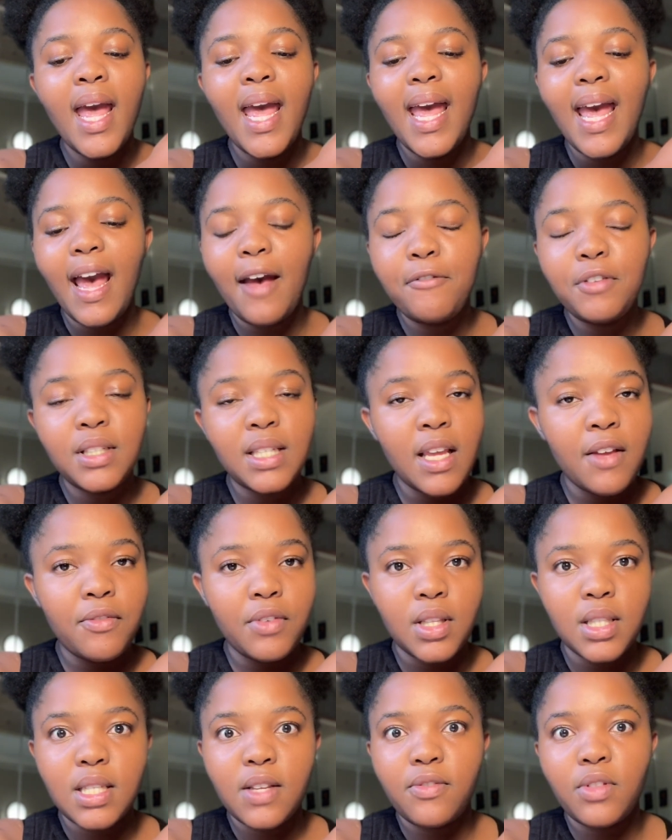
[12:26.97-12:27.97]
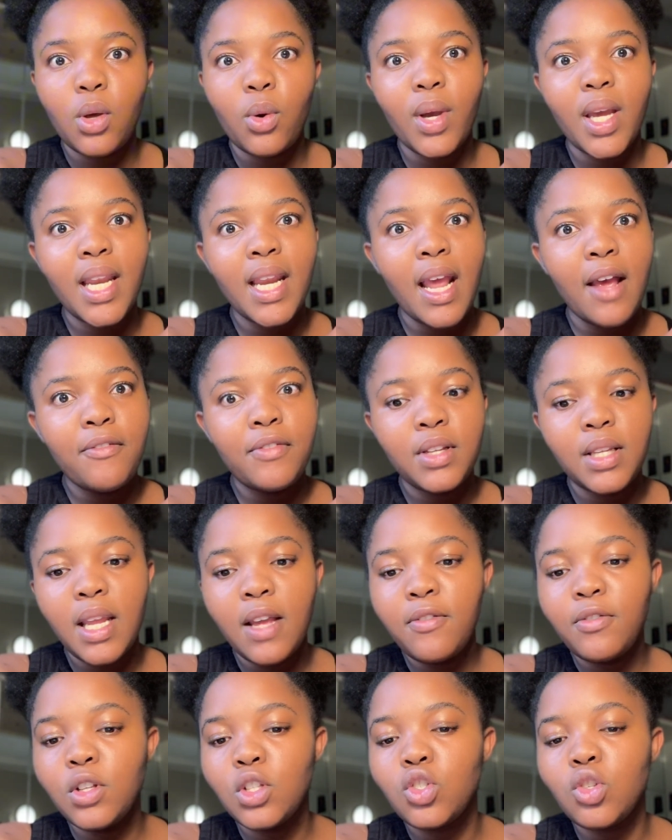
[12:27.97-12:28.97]
Affidavits, if there were any
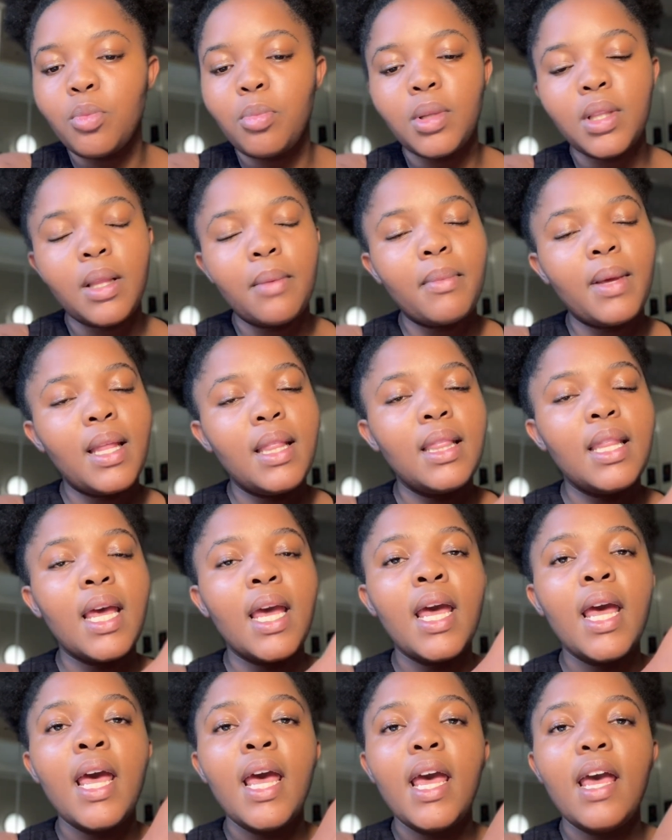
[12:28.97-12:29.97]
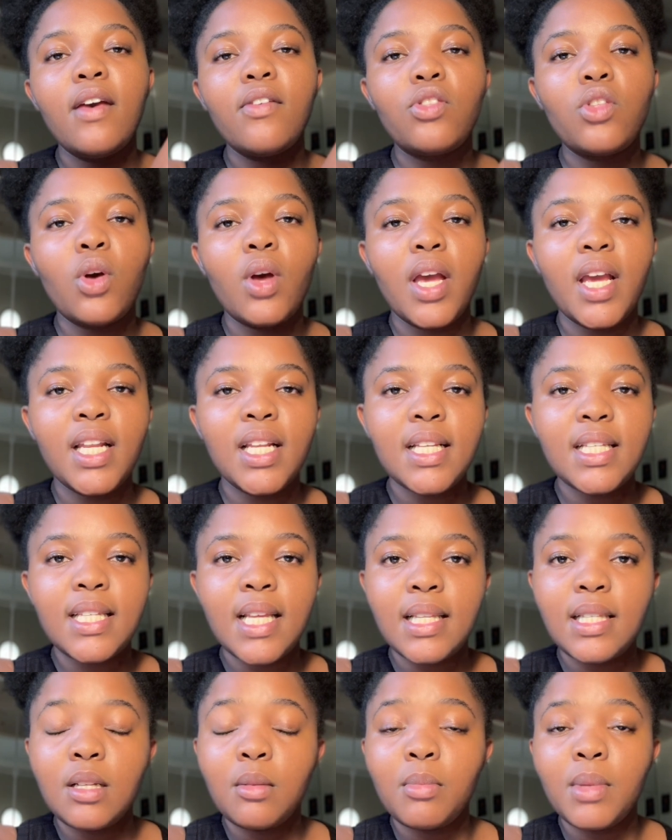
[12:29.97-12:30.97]
affidavits, you put them in there. If there were any
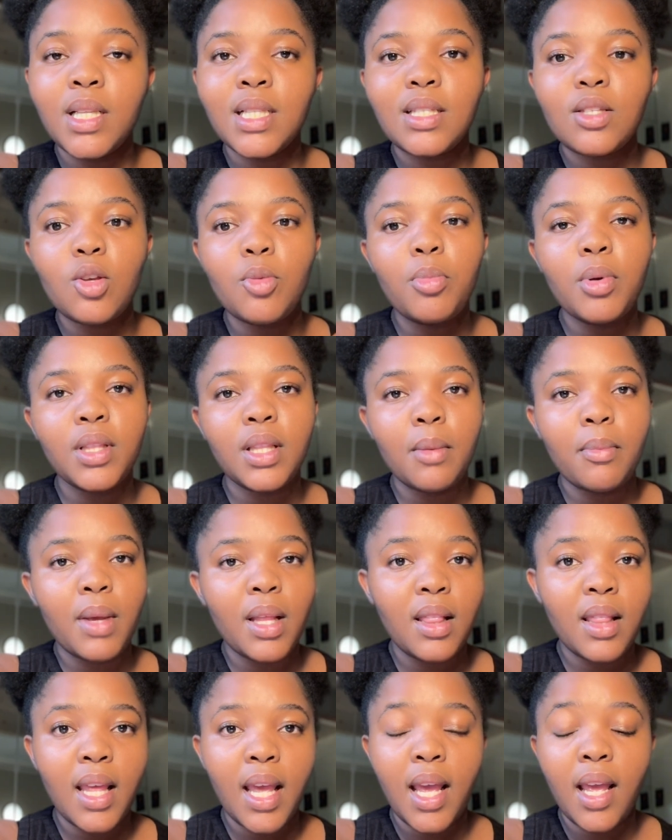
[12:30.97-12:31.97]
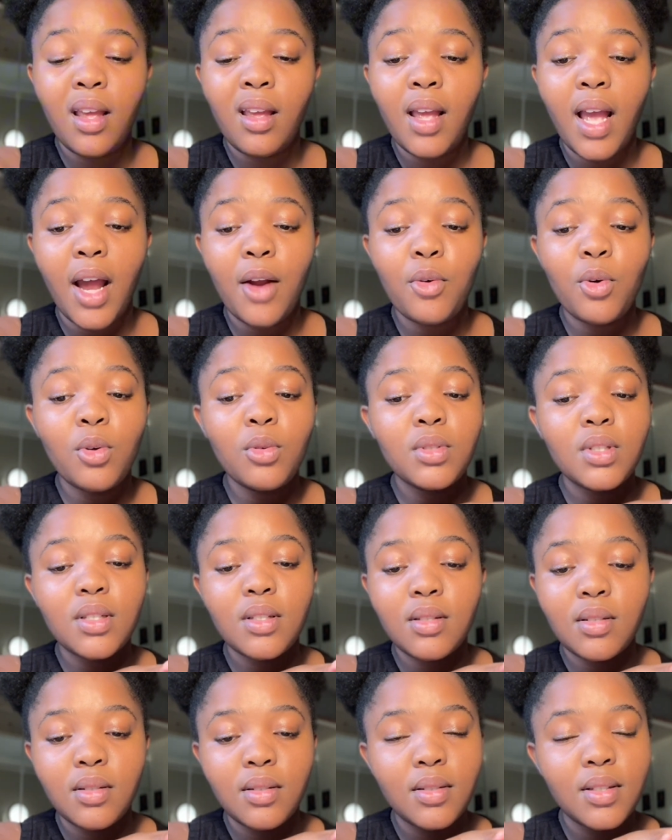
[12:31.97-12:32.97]
settlements, you put them in there. I wrote
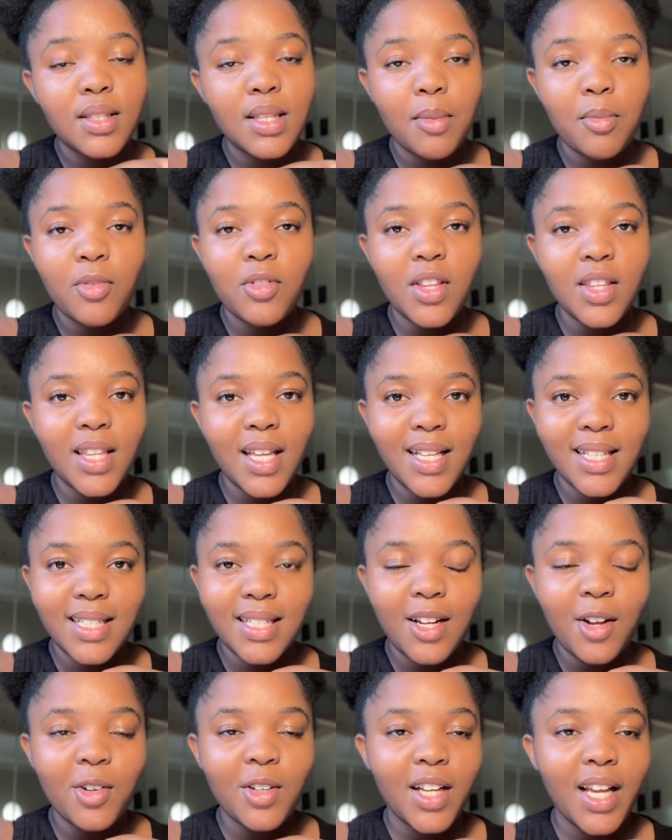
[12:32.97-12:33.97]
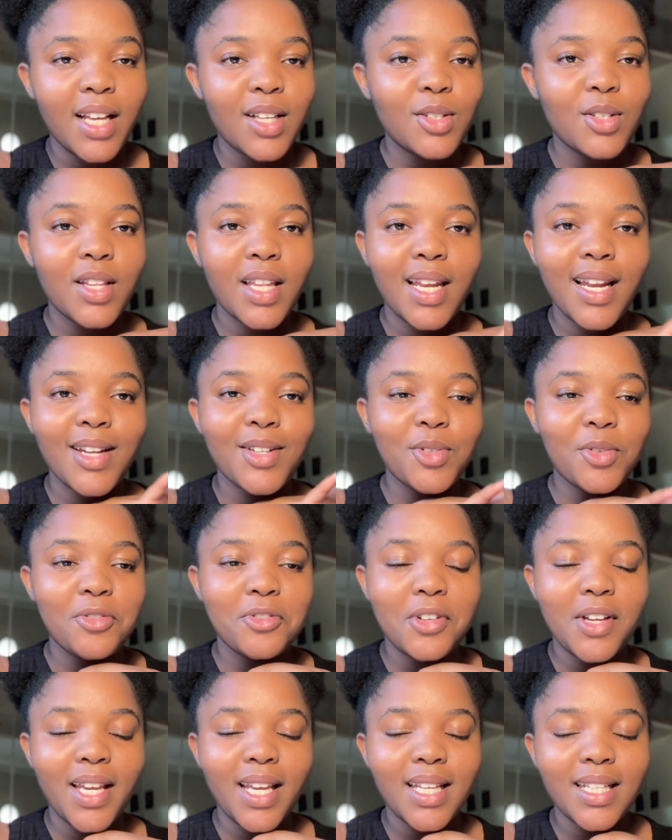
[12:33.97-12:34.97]
some of the things down, guys, so that I don't
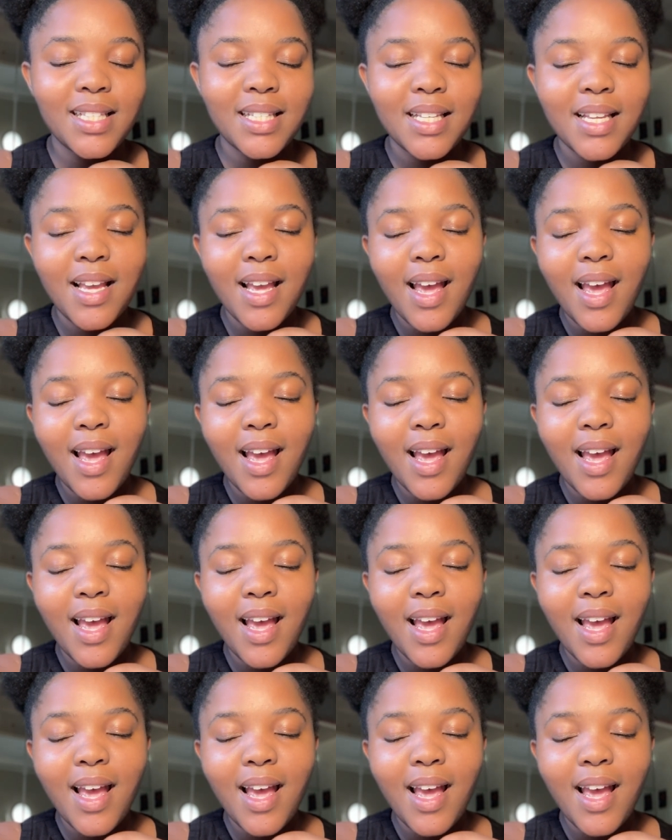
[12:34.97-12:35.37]
forget.